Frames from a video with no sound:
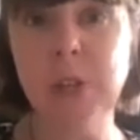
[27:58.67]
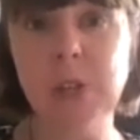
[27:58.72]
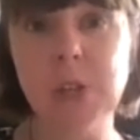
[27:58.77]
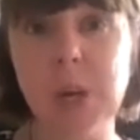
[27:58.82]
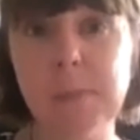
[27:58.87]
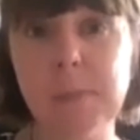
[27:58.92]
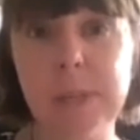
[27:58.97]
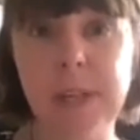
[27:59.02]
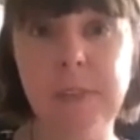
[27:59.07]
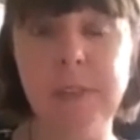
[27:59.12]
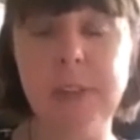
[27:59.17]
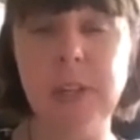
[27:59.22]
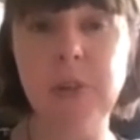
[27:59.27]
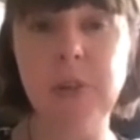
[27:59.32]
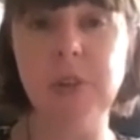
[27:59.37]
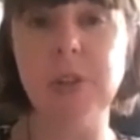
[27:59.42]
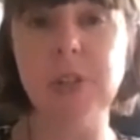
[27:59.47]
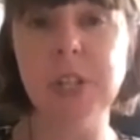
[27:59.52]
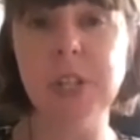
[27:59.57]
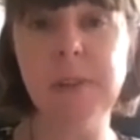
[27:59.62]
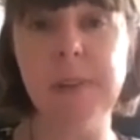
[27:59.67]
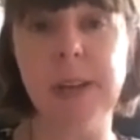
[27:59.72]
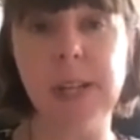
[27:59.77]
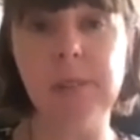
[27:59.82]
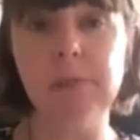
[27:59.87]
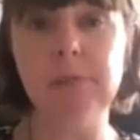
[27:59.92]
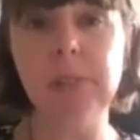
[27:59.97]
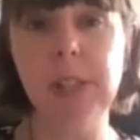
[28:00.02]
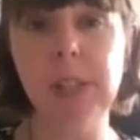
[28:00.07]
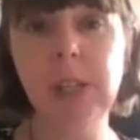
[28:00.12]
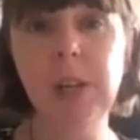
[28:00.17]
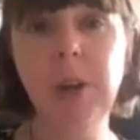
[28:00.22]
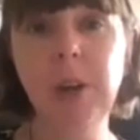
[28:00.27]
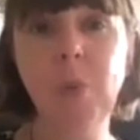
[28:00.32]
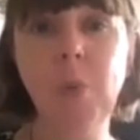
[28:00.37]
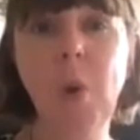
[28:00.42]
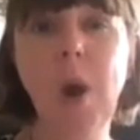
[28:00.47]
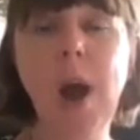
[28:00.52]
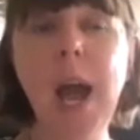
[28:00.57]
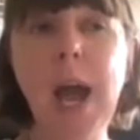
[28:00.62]
you don't believe that you can do it?
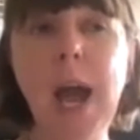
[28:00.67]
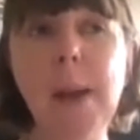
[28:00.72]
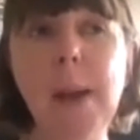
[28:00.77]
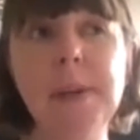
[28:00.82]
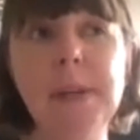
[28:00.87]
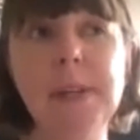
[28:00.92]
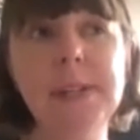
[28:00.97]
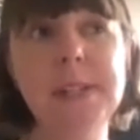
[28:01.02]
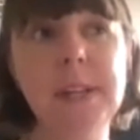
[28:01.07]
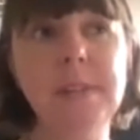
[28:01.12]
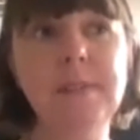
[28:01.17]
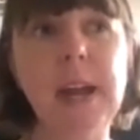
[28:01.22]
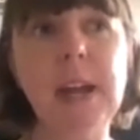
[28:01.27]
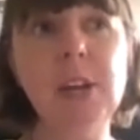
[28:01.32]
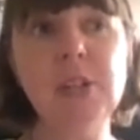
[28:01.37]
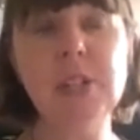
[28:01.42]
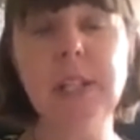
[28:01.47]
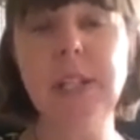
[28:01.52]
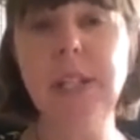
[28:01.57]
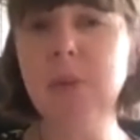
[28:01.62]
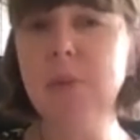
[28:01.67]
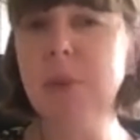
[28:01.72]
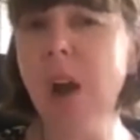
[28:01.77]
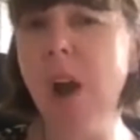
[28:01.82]
What happens if actually you